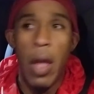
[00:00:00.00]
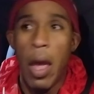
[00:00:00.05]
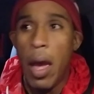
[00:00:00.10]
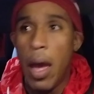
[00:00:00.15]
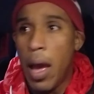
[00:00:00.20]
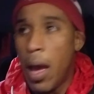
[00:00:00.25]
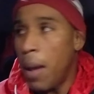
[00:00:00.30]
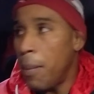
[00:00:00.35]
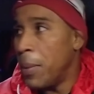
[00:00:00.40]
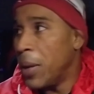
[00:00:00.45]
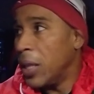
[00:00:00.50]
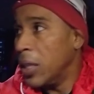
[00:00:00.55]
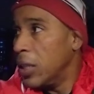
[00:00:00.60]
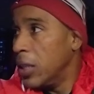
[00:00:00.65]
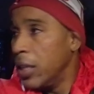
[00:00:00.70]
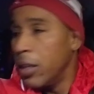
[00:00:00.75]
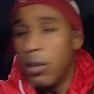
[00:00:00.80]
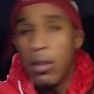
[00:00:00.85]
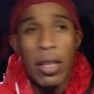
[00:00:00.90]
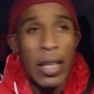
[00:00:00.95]

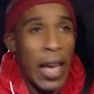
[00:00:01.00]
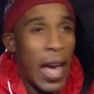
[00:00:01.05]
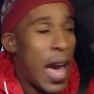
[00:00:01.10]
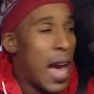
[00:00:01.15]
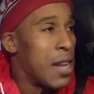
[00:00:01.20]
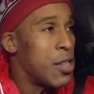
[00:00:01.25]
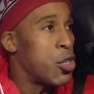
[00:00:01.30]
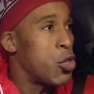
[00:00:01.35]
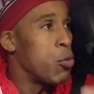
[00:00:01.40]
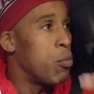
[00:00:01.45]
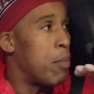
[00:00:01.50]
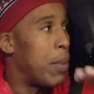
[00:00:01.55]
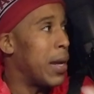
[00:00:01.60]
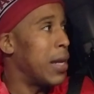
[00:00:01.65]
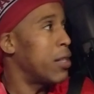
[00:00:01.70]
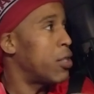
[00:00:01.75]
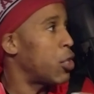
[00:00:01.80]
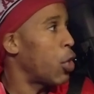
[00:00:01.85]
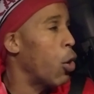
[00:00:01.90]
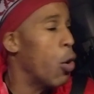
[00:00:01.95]
literally had you
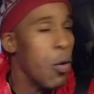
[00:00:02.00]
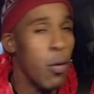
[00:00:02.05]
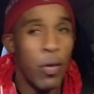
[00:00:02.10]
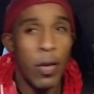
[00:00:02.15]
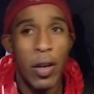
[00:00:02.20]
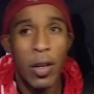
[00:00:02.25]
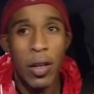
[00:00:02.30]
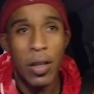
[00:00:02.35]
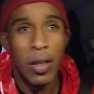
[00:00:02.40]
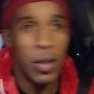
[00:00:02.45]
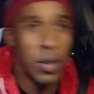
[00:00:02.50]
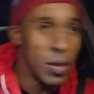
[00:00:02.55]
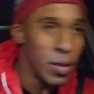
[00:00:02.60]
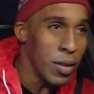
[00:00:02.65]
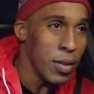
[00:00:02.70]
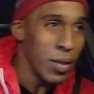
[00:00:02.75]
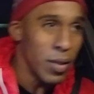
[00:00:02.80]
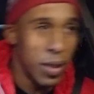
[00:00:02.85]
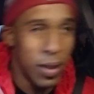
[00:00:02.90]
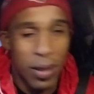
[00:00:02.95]
bent over,
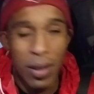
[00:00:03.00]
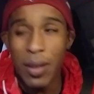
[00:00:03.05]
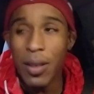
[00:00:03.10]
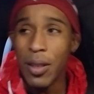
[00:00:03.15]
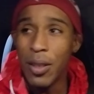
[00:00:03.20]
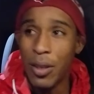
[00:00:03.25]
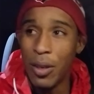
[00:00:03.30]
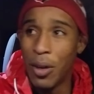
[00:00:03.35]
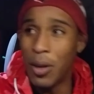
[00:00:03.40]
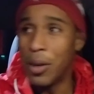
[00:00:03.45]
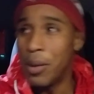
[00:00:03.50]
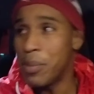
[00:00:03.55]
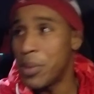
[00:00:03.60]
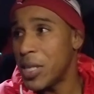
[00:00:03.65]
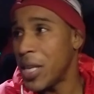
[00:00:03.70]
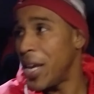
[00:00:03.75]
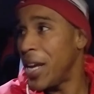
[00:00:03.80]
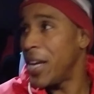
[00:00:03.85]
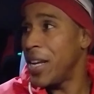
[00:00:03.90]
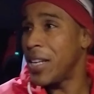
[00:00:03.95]
you know what I'm
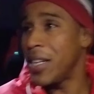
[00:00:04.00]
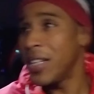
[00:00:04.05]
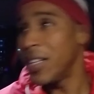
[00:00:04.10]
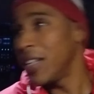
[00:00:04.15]
saying?